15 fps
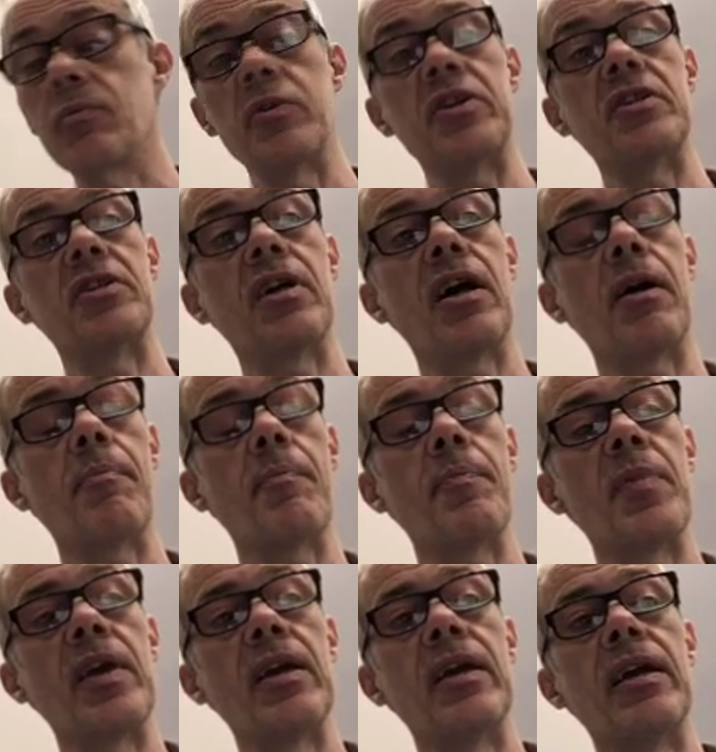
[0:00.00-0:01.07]
which
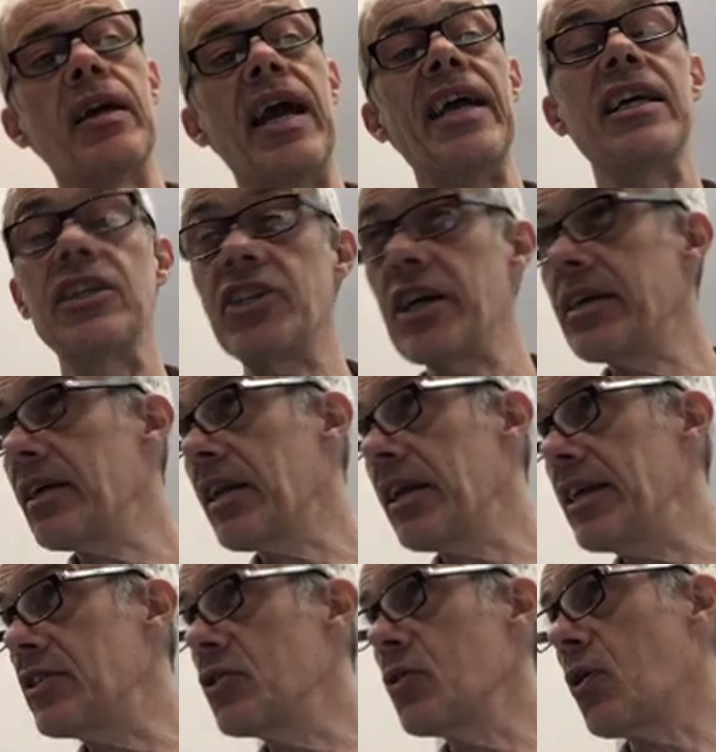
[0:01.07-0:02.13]
um,
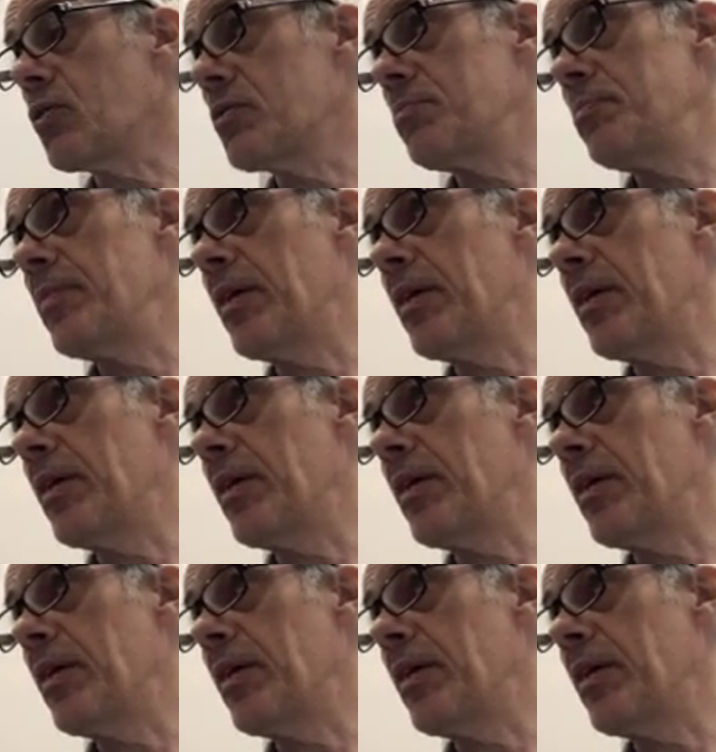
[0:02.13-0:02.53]
energetically is not